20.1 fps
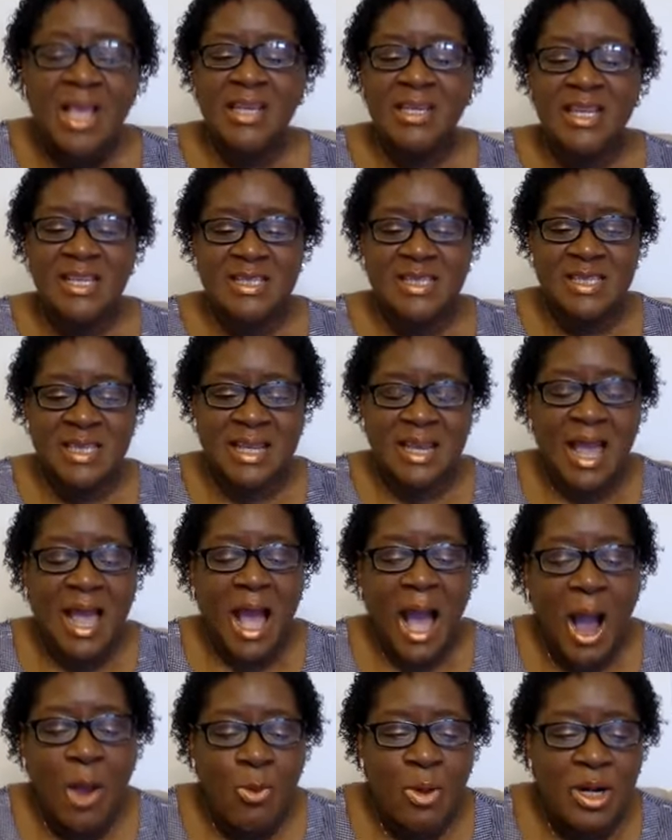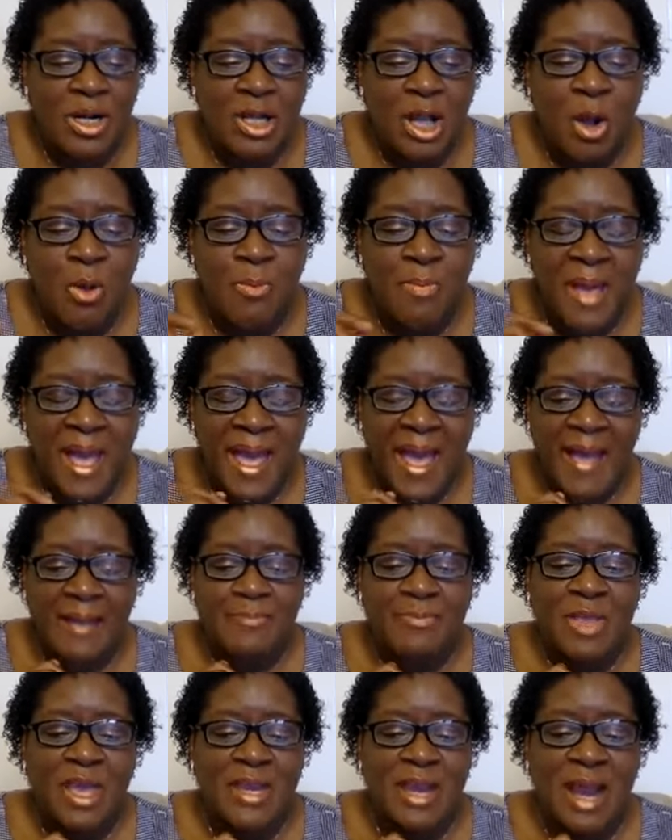Listen, I want to go back
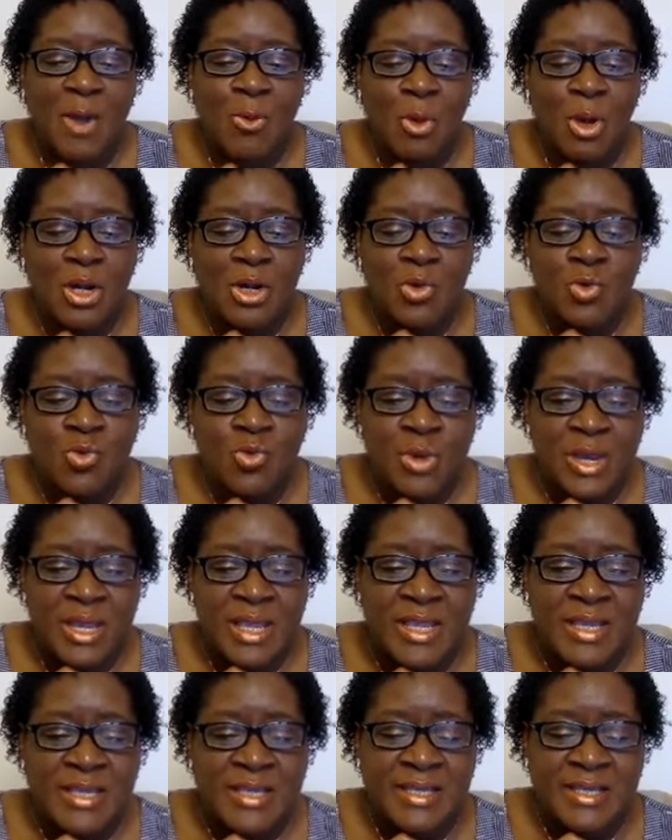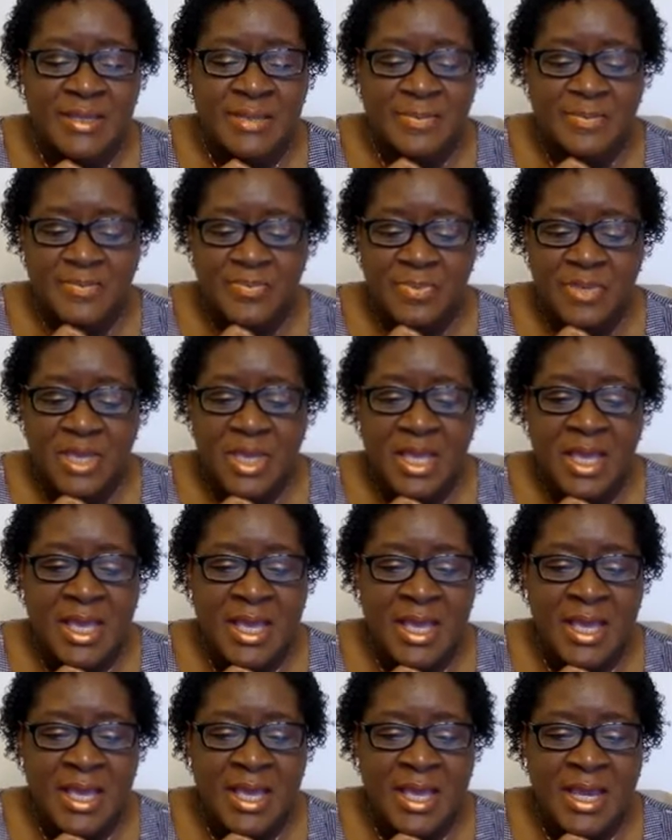and I want to read
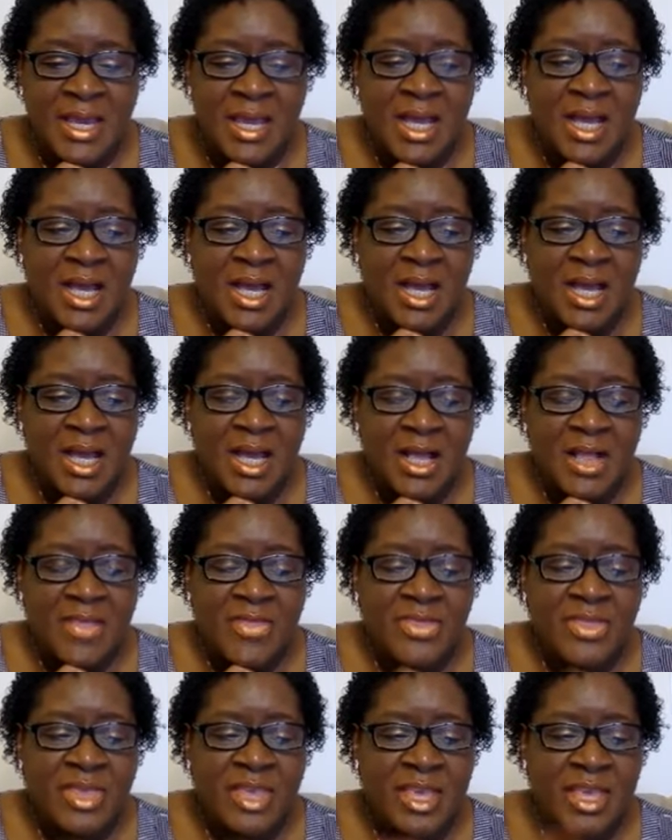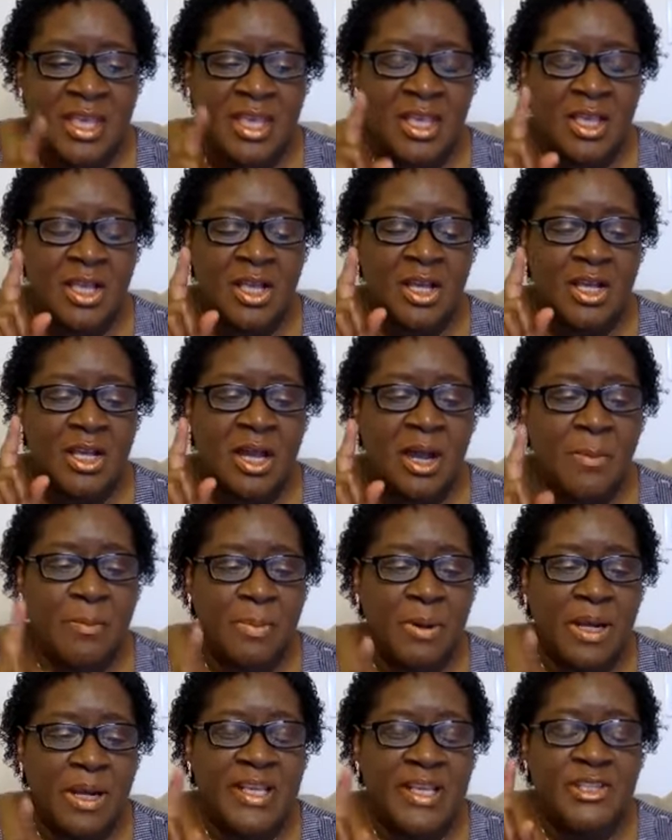in the
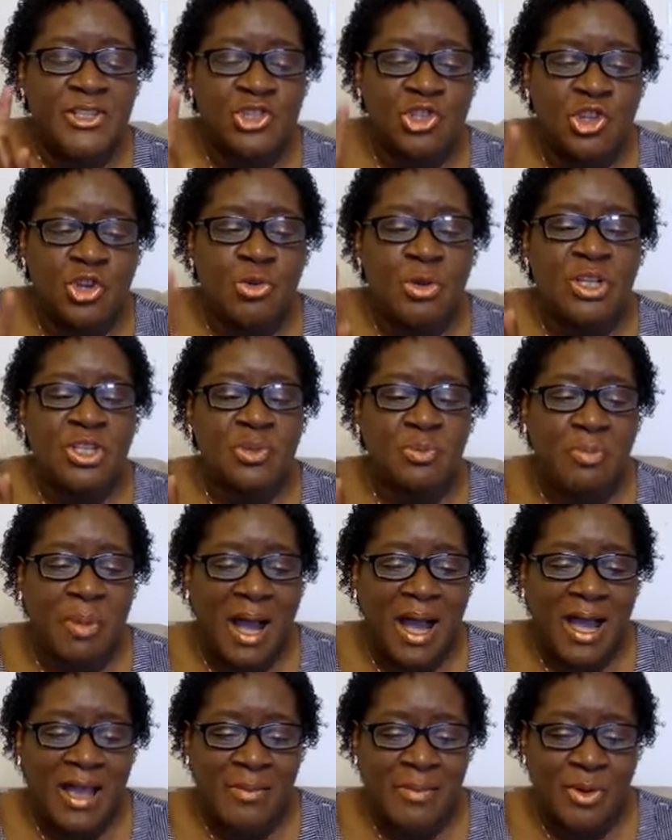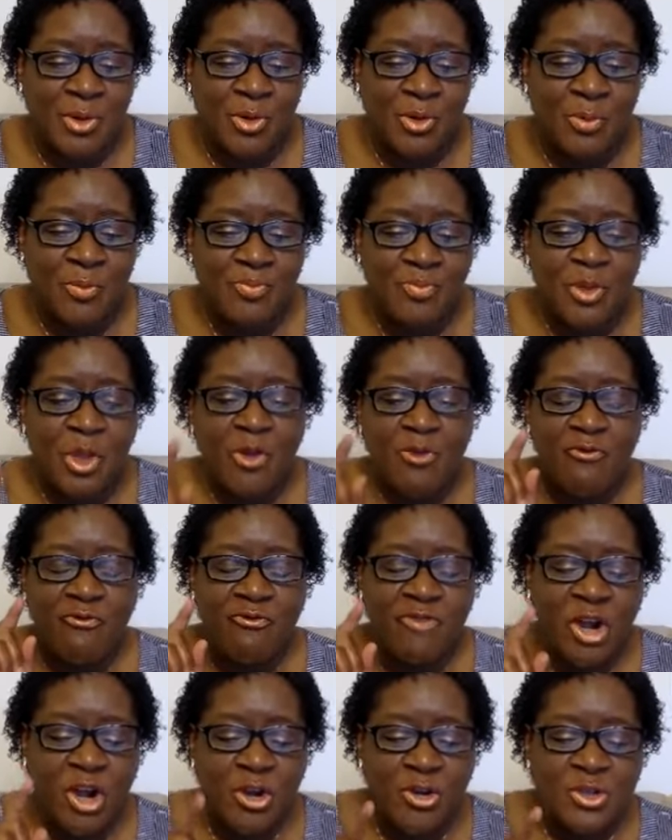Complete Jewish Bible,
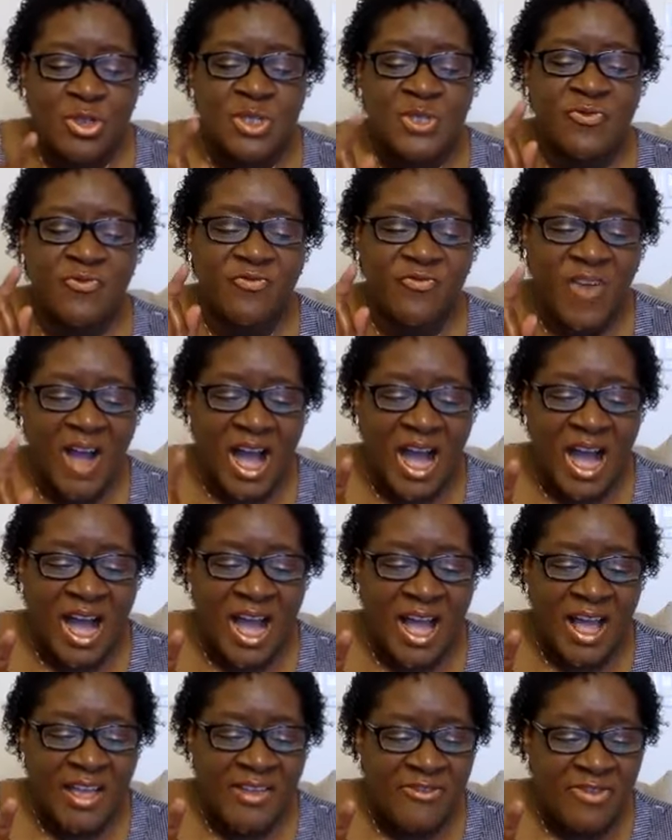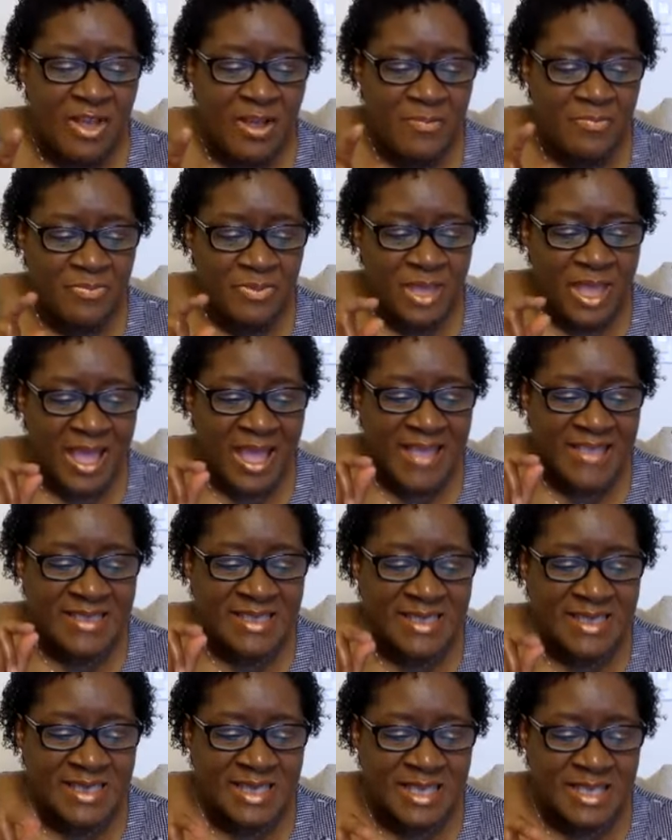verse 5 and
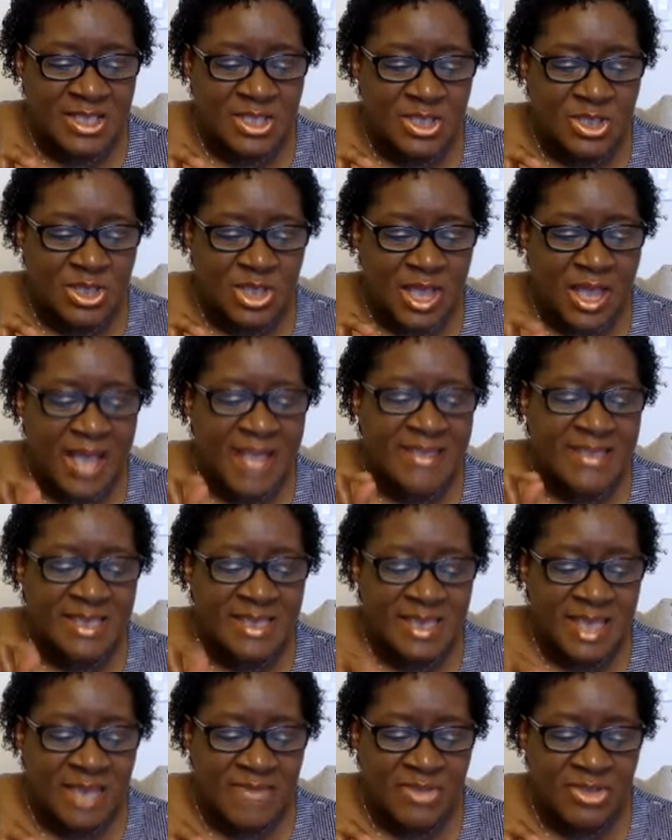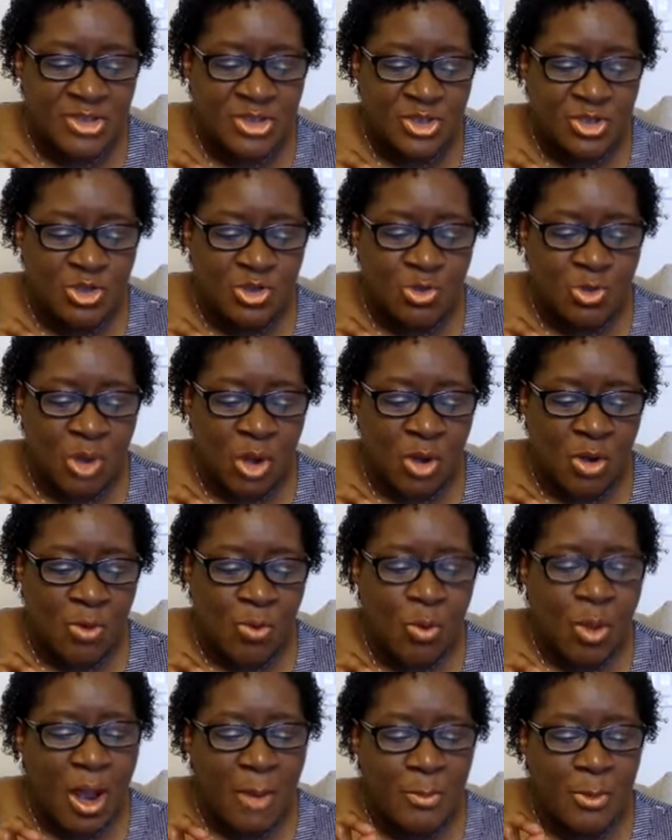6 and 7 to you all.
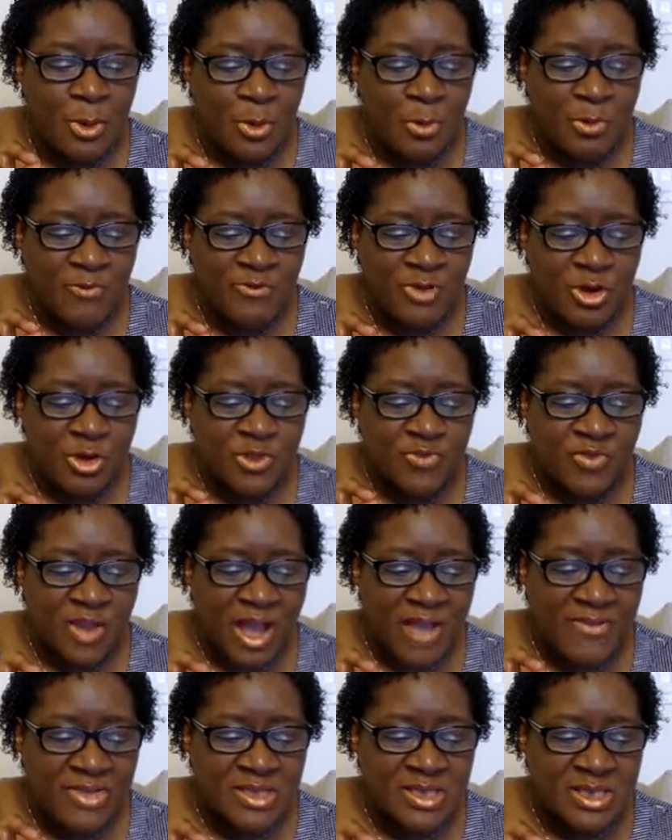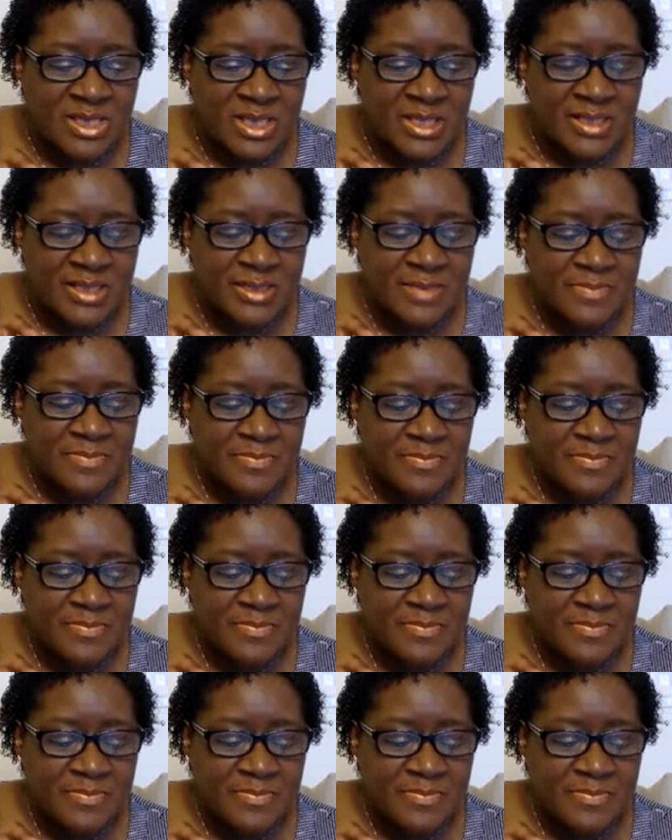Well, I'm going to read verse 5 and 6.